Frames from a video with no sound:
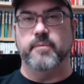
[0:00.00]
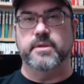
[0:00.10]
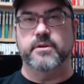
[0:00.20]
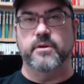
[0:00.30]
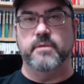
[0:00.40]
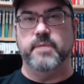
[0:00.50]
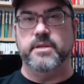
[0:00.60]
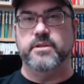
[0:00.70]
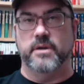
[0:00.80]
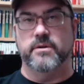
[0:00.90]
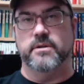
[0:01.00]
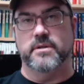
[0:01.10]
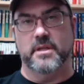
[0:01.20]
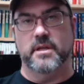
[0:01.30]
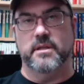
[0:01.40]
It's going to be general
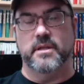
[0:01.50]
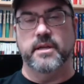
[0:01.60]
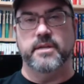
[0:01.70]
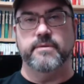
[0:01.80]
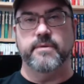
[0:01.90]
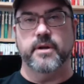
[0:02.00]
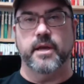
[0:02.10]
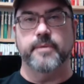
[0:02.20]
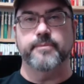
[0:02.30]
to the needs of your game.